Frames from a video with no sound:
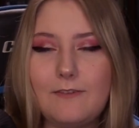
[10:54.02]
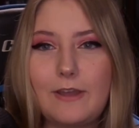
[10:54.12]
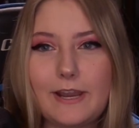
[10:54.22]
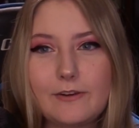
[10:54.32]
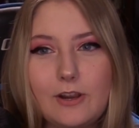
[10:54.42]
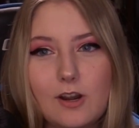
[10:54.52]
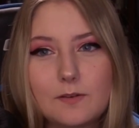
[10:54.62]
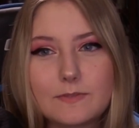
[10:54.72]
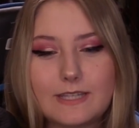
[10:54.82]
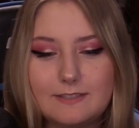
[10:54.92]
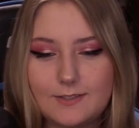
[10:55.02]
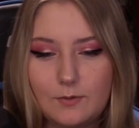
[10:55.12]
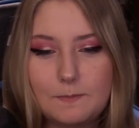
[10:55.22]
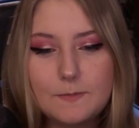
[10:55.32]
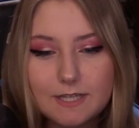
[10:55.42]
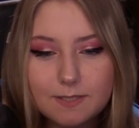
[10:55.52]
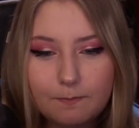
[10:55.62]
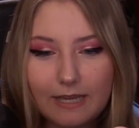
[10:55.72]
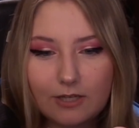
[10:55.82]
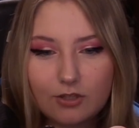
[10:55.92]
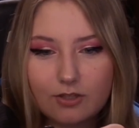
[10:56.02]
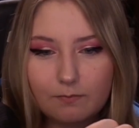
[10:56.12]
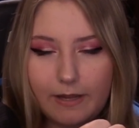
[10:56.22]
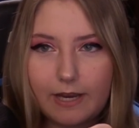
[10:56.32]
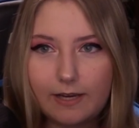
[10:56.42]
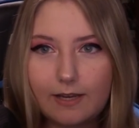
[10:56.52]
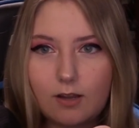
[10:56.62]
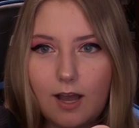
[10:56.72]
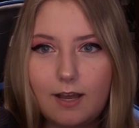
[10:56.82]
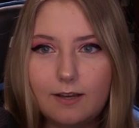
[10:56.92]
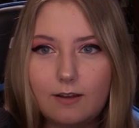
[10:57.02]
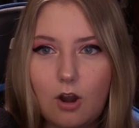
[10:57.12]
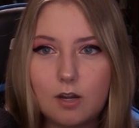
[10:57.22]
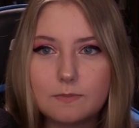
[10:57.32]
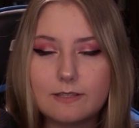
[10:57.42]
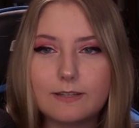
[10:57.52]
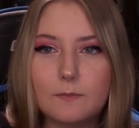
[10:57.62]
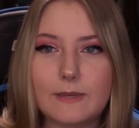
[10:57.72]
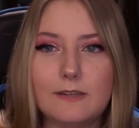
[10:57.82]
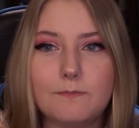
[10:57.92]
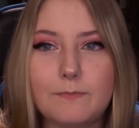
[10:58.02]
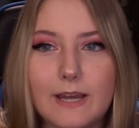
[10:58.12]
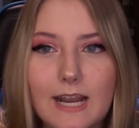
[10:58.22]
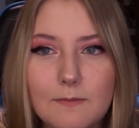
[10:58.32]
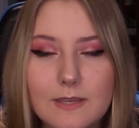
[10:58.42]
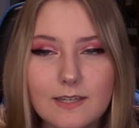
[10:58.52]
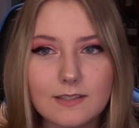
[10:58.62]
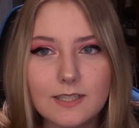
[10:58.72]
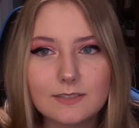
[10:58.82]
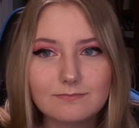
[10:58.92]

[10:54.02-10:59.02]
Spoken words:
I have hairy arms, and so it does pinch my arms a little bit, but I mean,